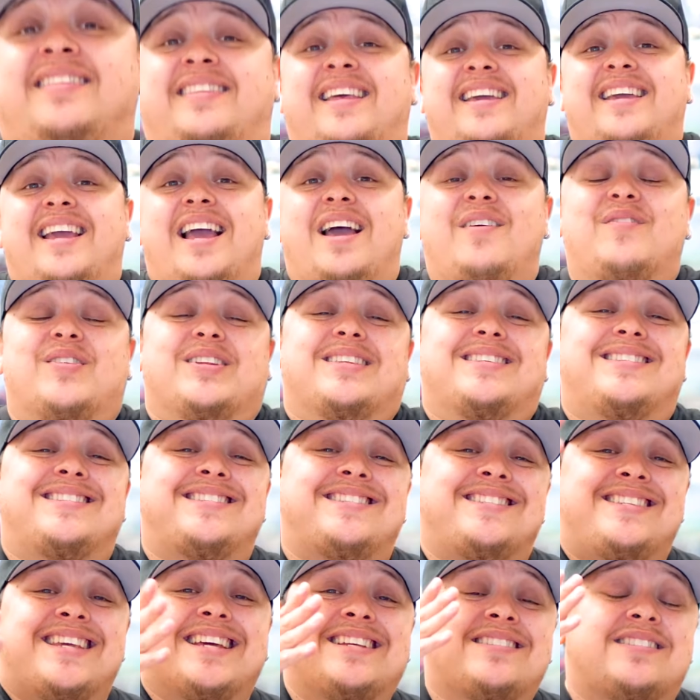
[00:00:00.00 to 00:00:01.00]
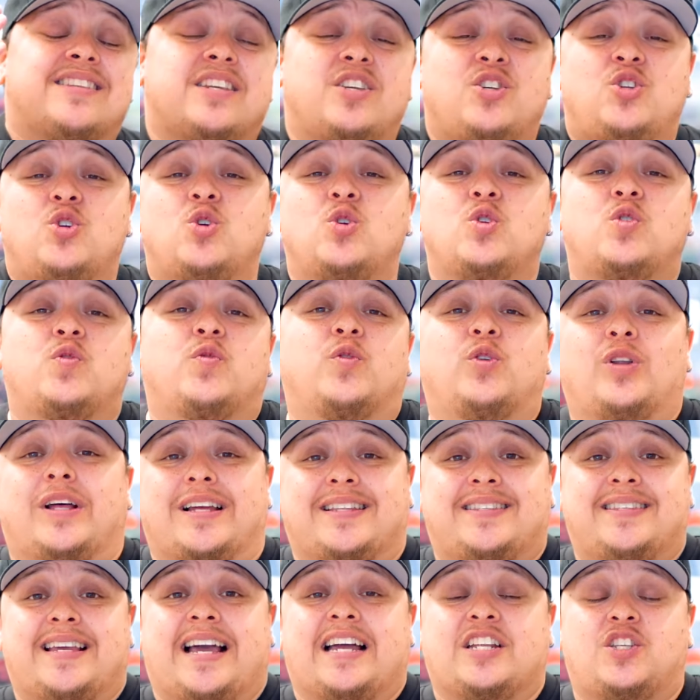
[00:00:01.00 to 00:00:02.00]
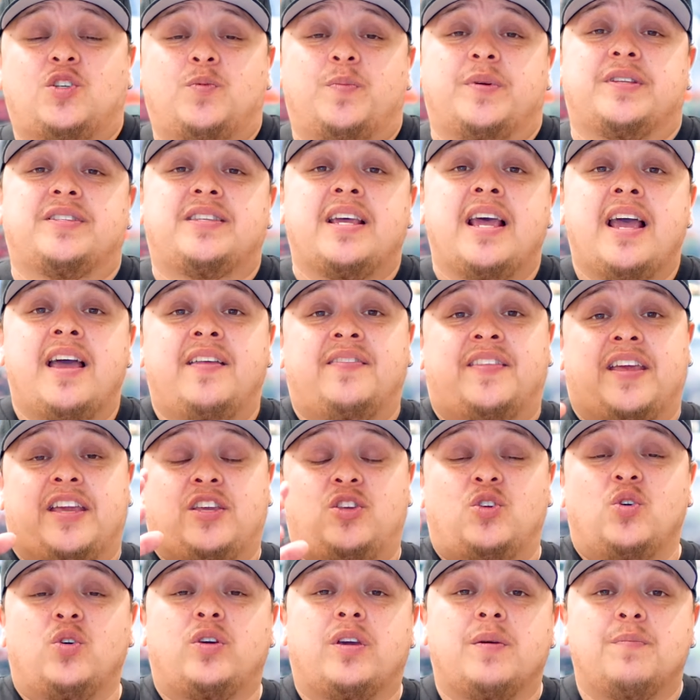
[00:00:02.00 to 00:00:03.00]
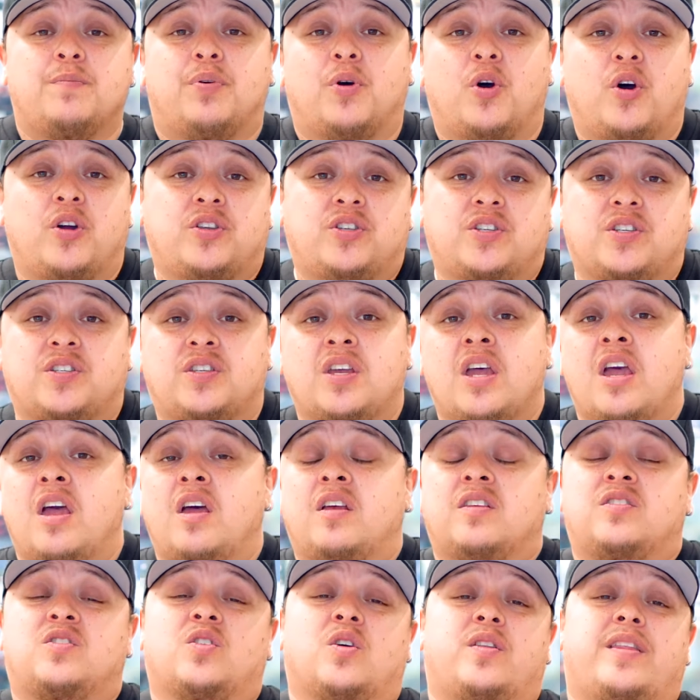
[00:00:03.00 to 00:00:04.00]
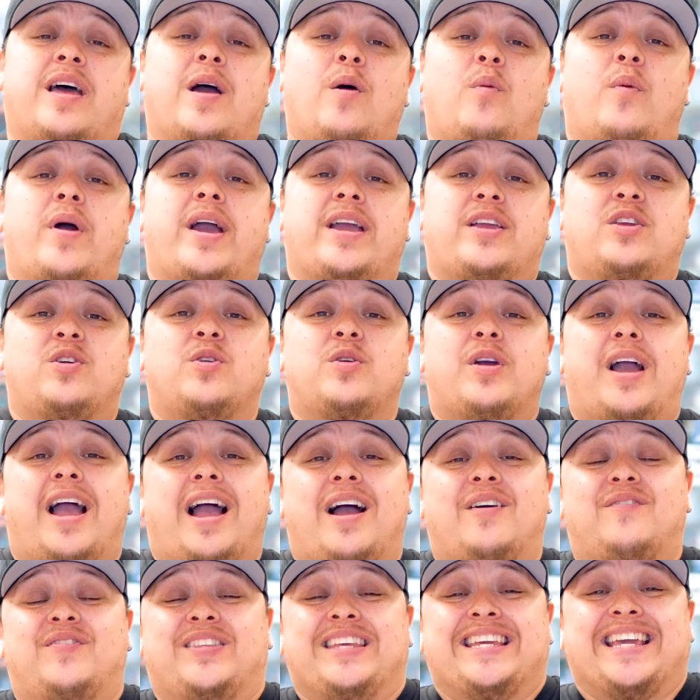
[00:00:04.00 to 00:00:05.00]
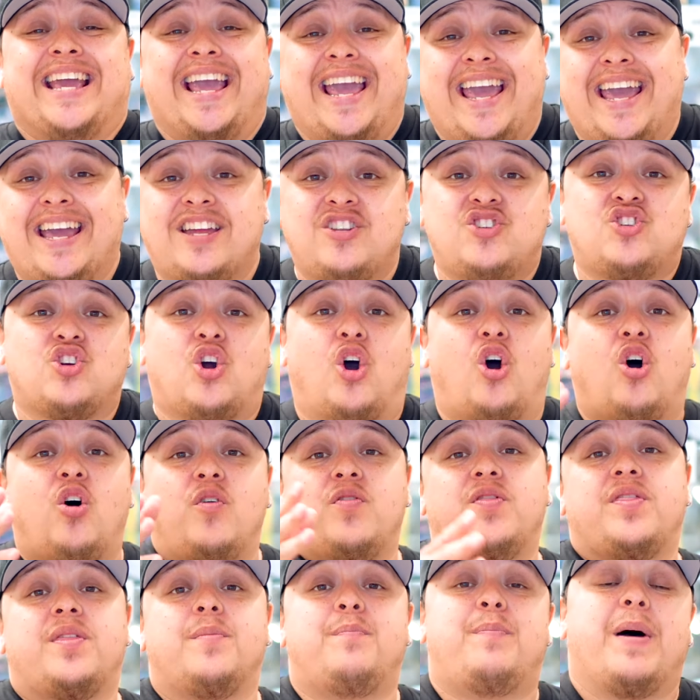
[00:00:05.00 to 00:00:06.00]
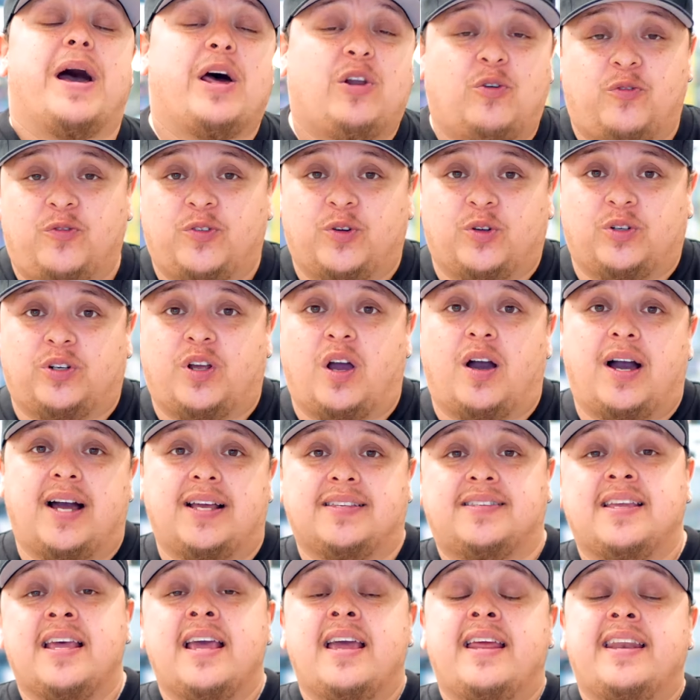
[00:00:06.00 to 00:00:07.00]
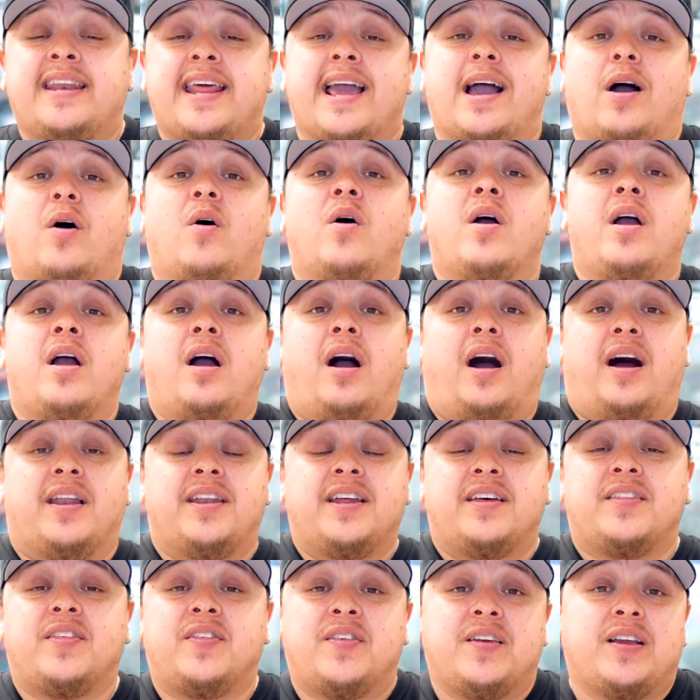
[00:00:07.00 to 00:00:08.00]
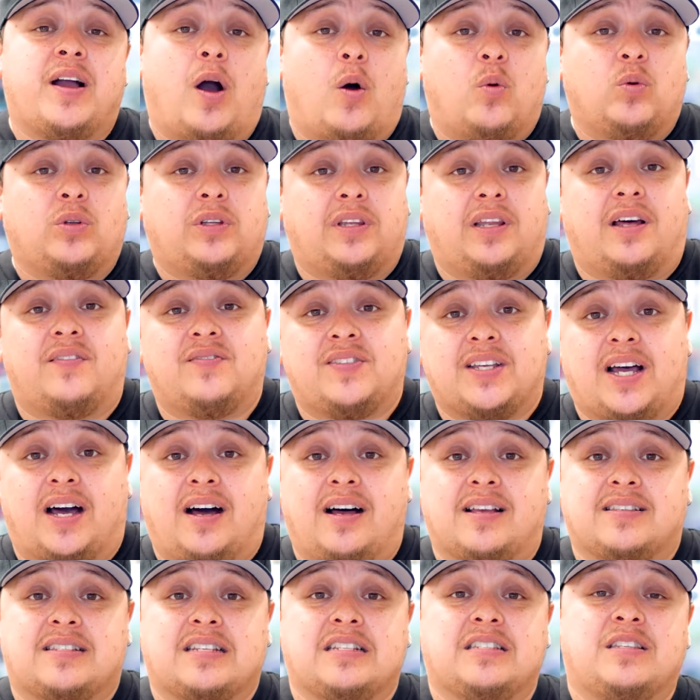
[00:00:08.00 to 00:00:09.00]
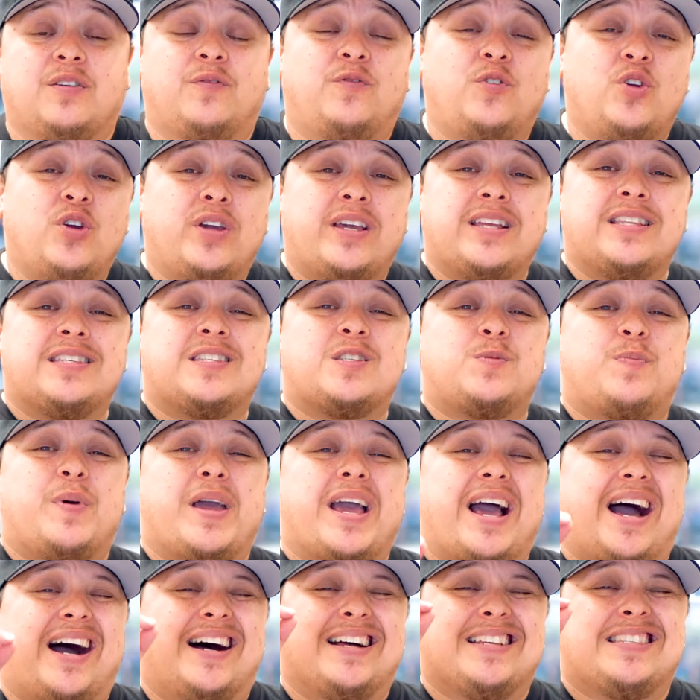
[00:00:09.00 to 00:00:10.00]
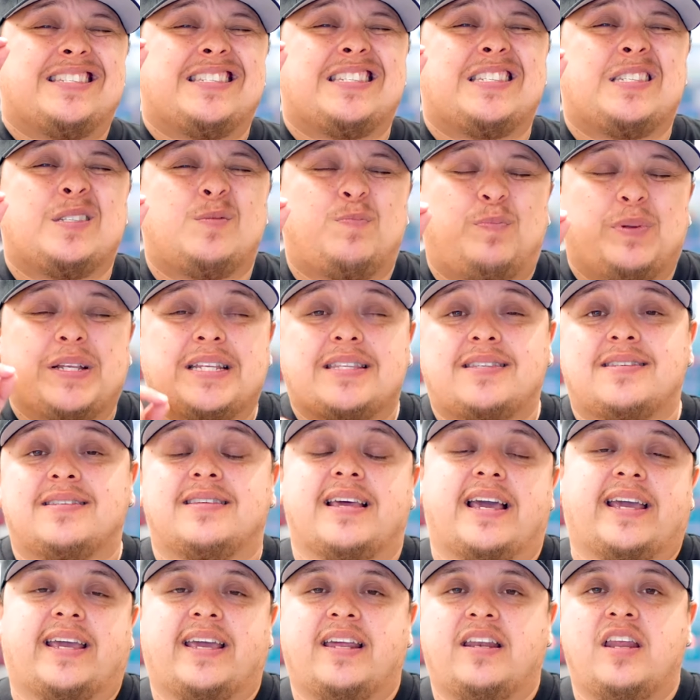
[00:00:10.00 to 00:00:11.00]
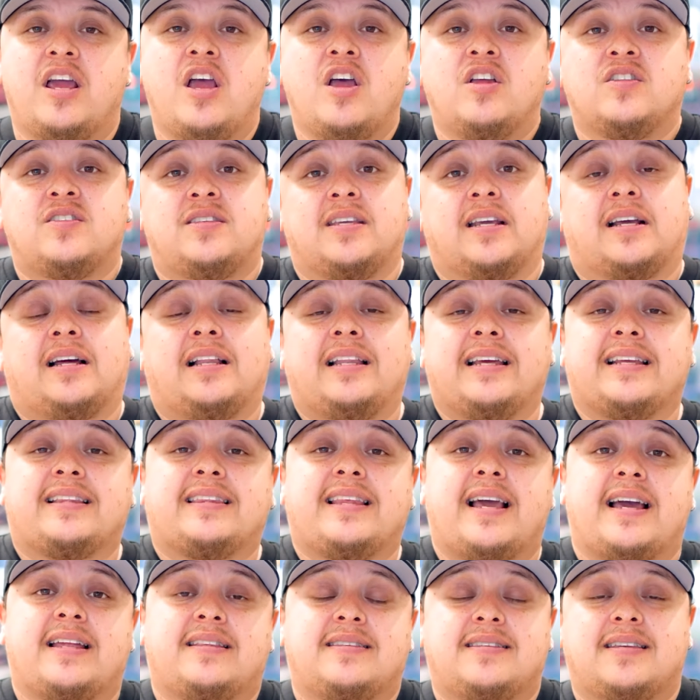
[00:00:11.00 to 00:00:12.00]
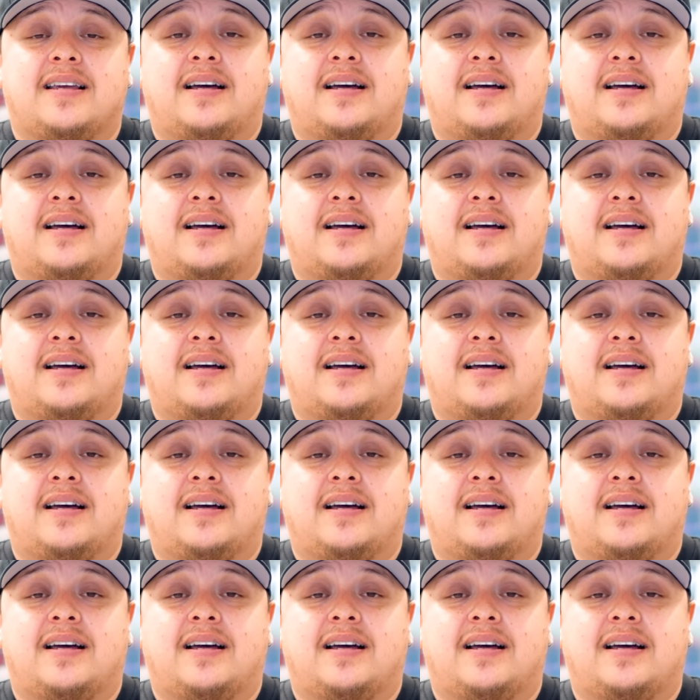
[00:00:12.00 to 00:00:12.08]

There you have it, 6 useful attachments that you can purchase, so that way you have the edge on the battlefield, guys. Now, another thing I would love to ask is if you can spare a split second to click that